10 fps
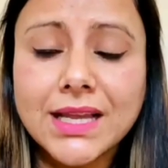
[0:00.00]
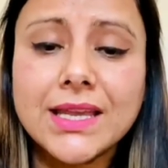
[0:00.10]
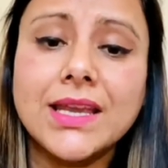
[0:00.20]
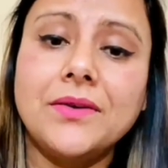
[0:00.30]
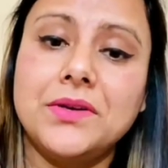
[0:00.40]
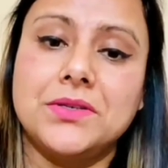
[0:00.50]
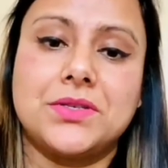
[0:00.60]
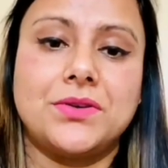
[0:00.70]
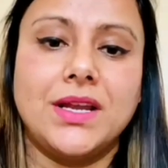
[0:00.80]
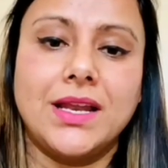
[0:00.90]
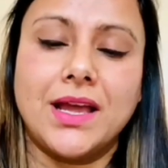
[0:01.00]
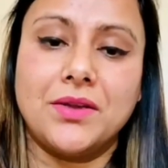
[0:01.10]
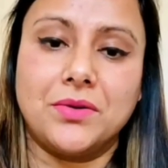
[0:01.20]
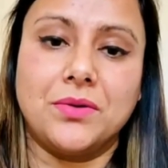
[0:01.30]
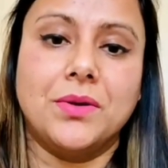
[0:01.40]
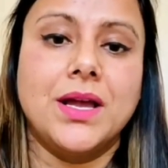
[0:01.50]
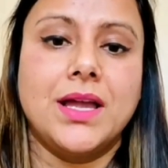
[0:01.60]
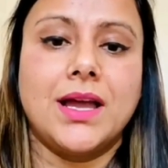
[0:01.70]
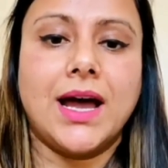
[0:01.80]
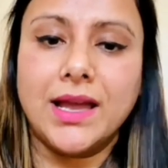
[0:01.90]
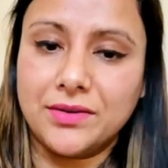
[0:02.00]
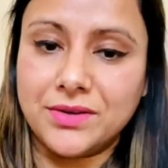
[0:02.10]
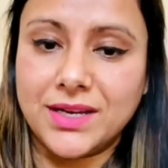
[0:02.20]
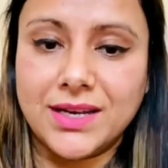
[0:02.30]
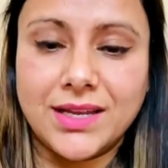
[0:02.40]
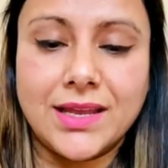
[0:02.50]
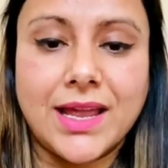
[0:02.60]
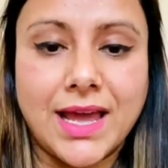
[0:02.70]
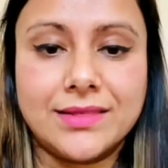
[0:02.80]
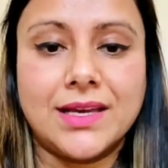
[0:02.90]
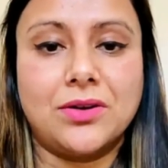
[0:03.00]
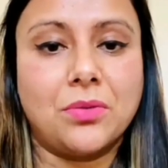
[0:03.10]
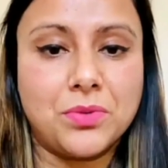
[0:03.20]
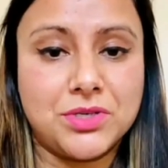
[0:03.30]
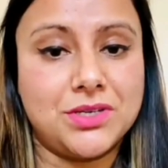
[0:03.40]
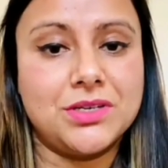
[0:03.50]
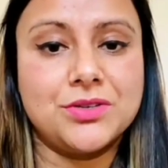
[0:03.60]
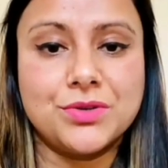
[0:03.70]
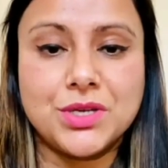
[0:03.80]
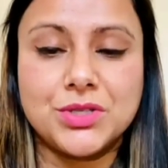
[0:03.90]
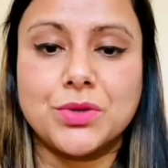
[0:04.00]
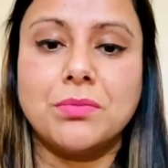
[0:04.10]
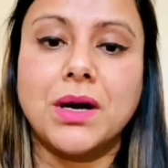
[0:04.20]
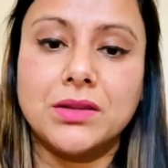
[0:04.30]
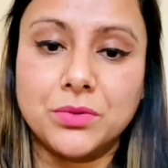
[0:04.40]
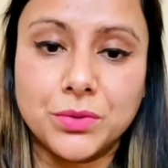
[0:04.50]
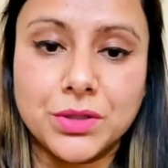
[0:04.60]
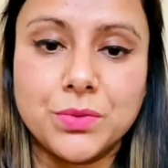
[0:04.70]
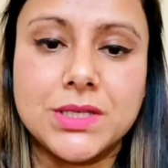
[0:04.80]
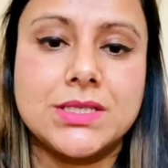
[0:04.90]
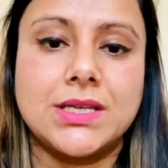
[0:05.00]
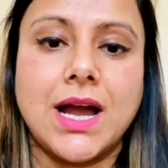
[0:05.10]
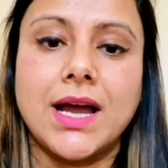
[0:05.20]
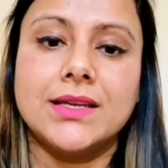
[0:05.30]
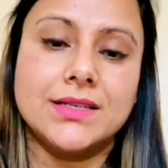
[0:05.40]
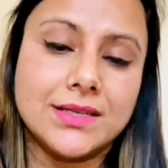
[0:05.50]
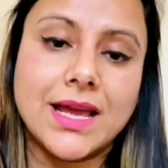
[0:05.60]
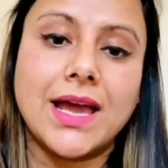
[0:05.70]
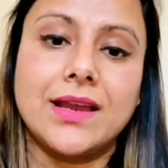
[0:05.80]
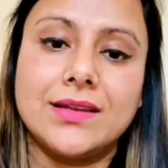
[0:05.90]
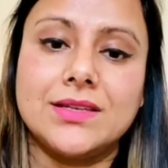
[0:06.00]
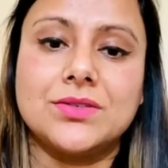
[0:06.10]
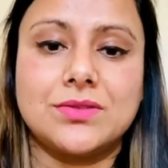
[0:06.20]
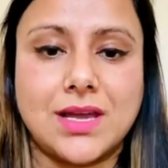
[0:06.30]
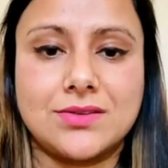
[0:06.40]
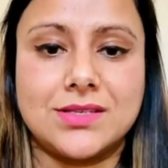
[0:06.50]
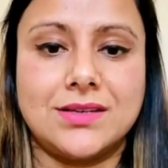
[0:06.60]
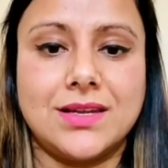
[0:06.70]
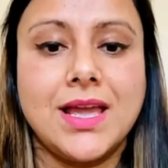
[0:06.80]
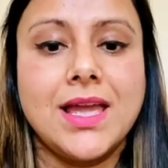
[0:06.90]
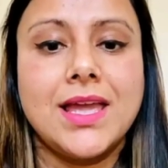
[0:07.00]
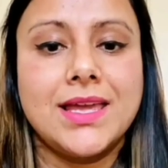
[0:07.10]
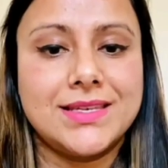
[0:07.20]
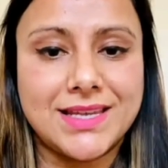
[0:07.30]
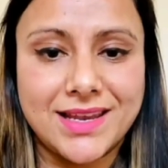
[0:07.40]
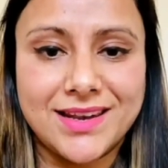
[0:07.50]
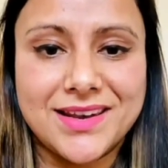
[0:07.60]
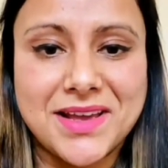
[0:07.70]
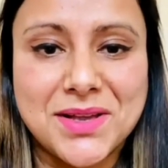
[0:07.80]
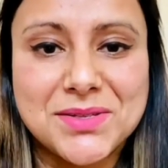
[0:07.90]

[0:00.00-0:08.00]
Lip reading: here in Australia, I really had that opportunity to enjoy motherhood, which I didn't had in 2010.